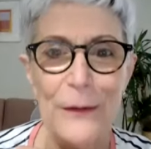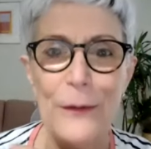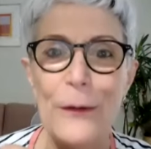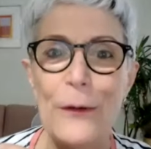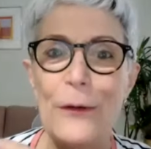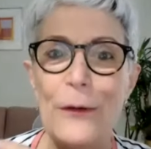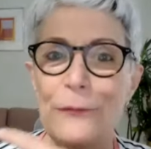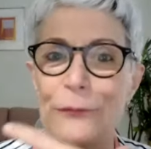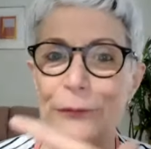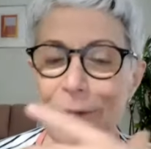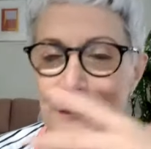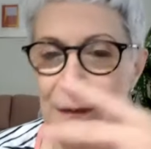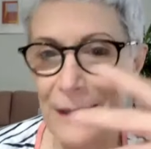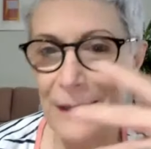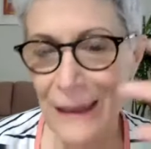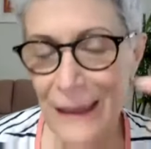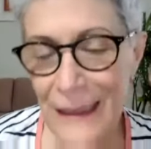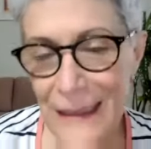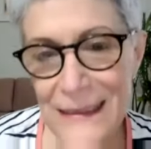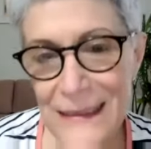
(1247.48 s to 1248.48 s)
of
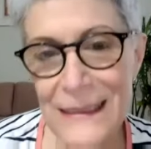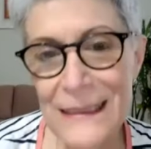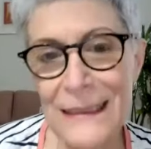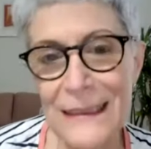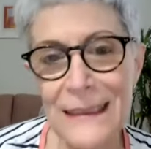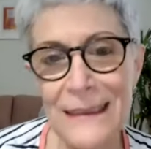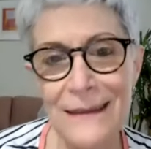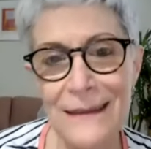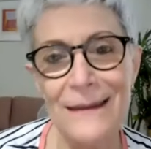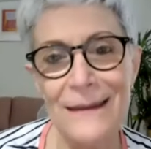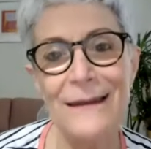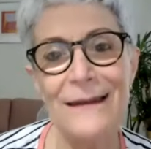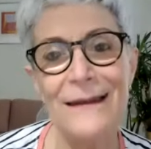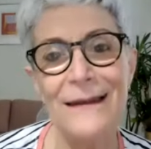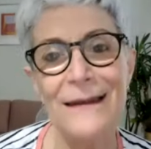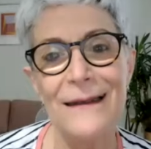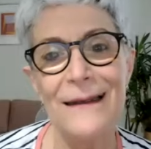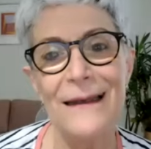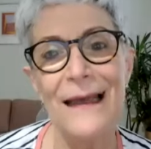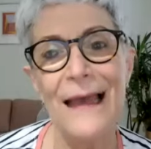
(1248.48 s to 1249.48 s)
listening
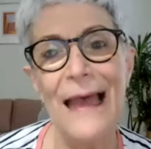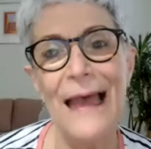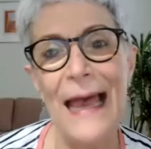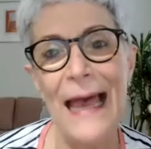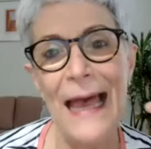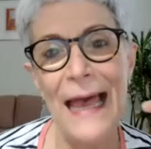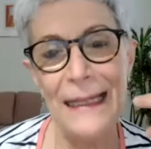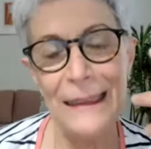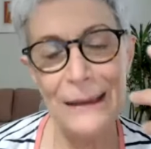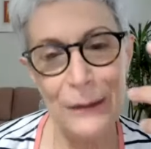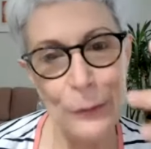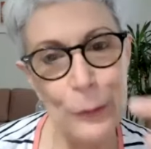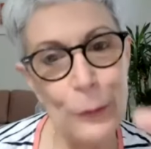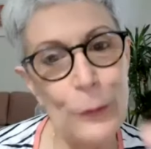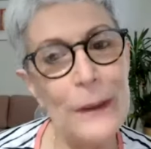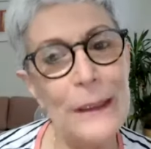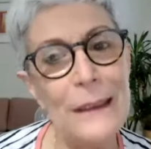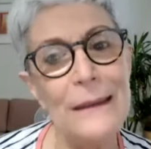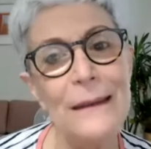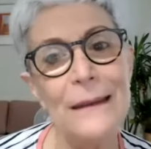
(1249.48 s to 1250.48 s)
and
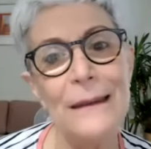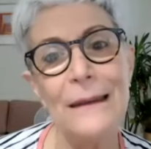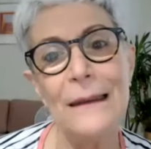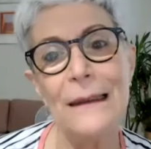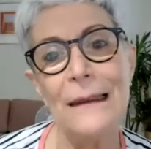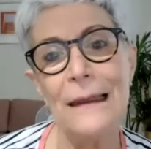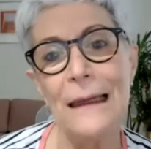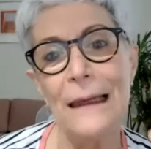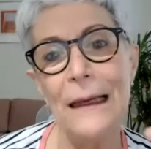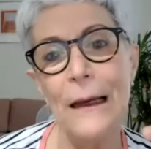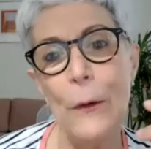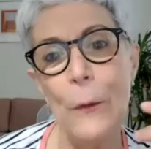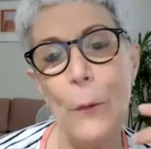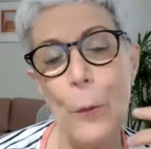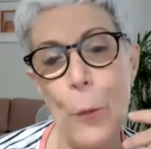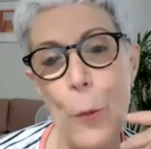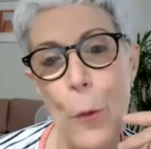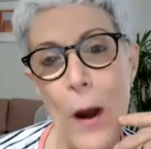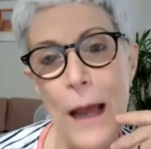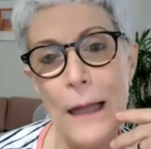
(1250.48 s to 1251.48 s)
doing
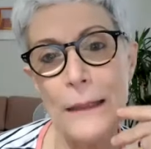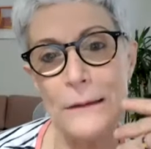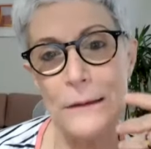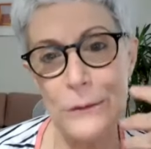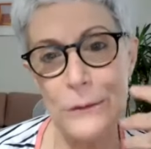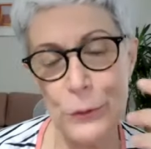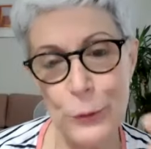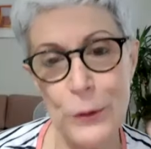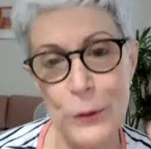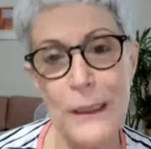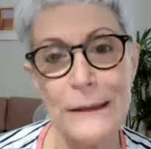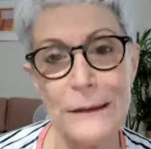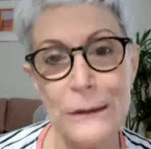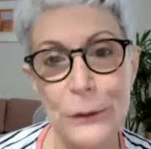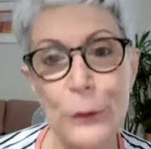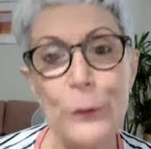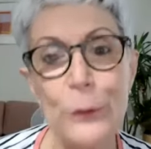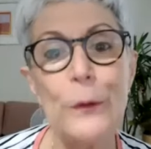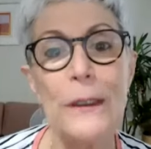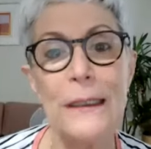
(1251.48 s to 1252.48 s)
what you are
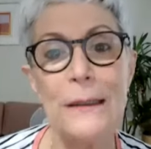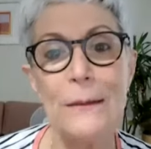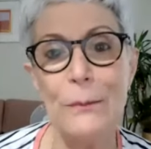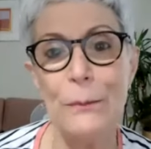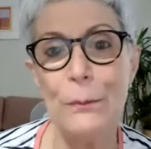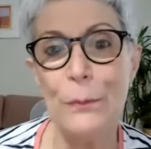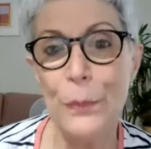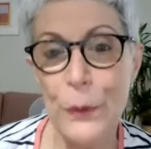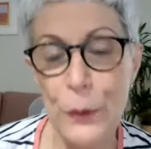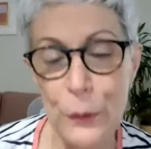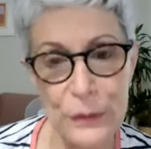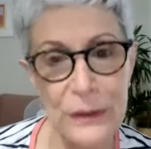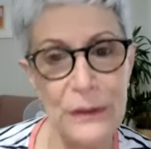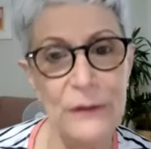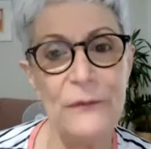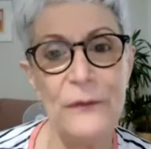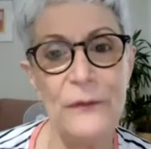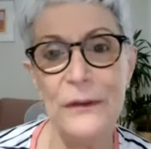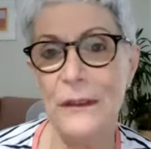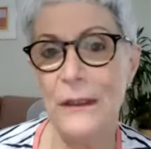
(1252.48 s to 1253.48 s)
doing
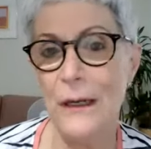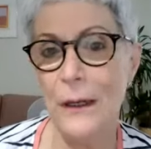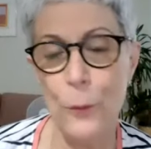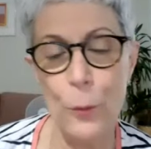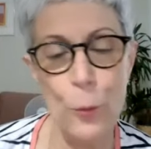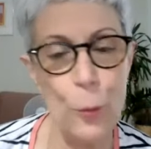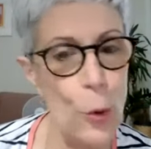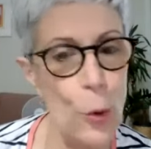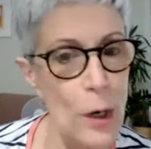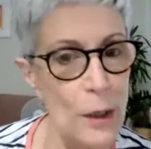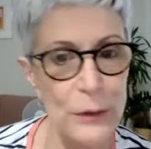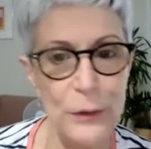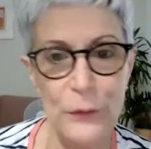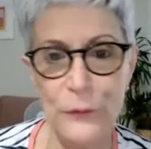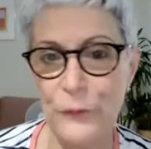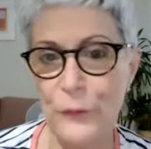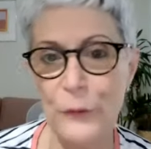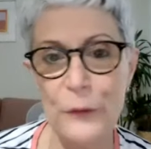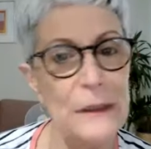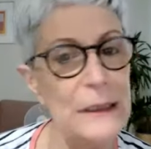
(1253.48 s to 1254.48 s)
beautifully and
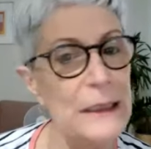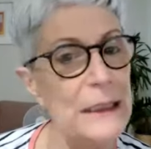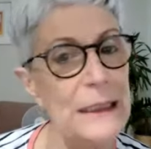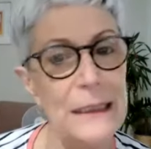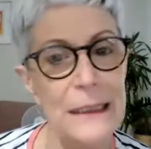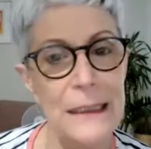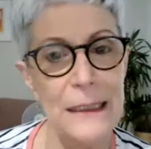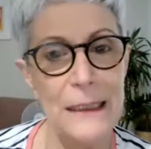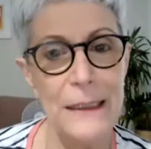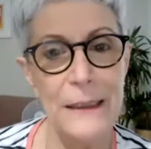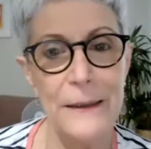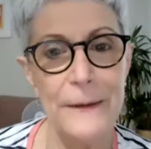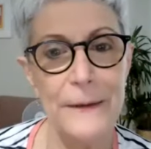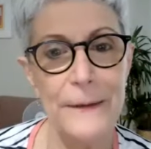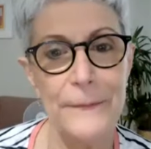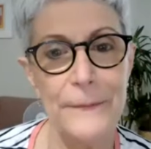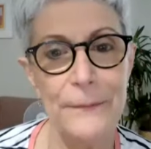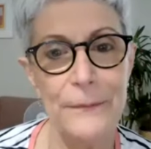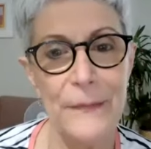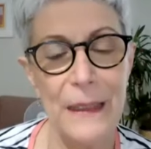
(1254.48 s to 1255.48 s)
wonderfully
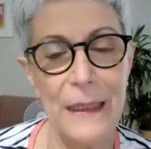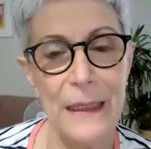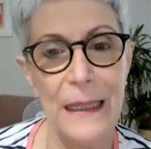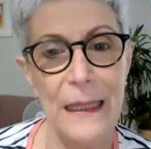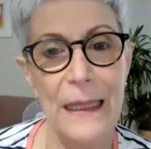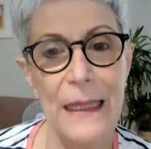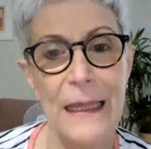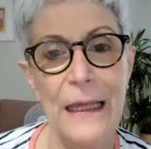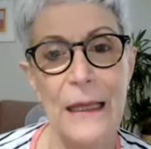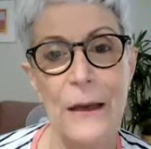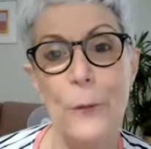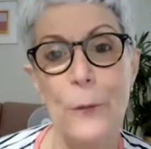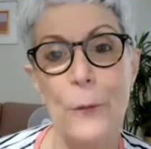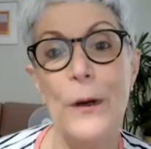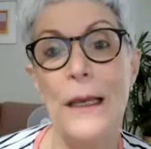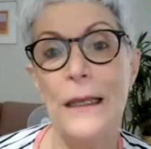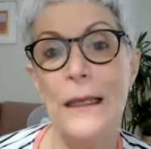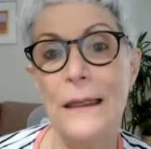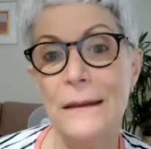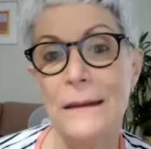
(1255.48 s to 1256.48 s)

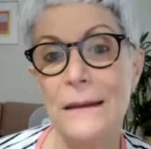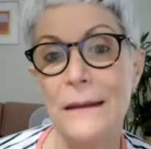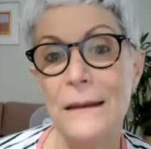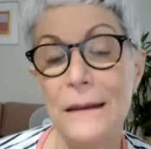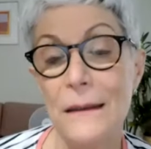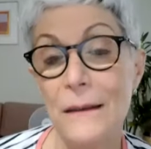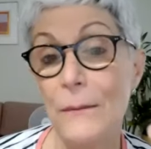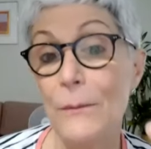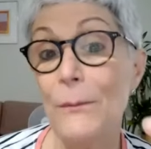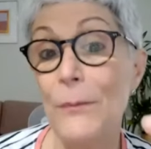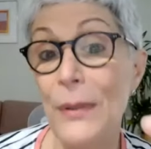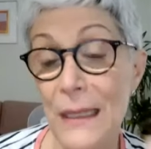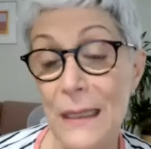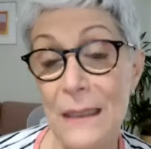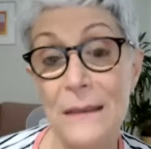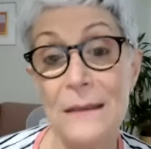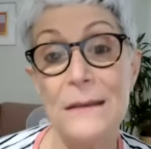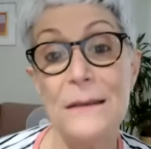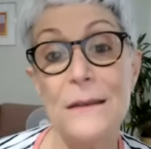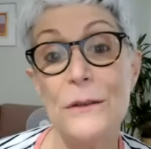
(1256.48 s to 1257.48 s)
when
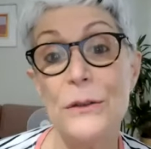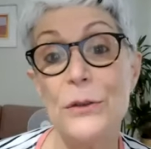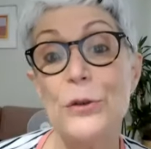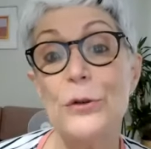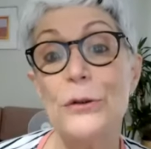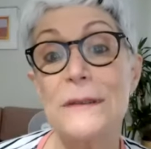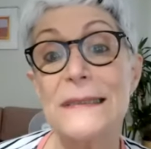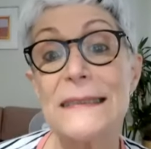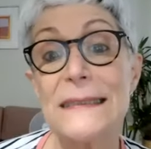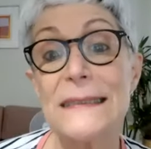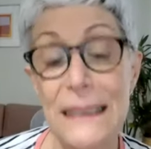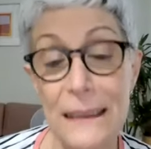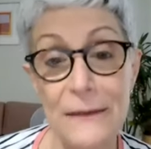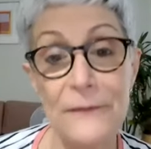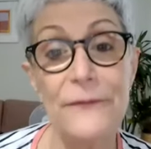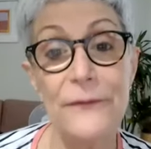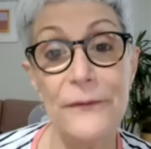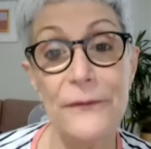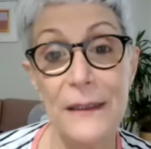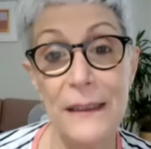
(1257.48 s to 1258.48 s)
being
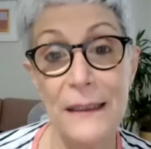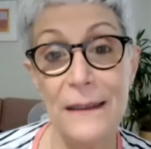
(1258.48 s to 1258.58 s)
yourself.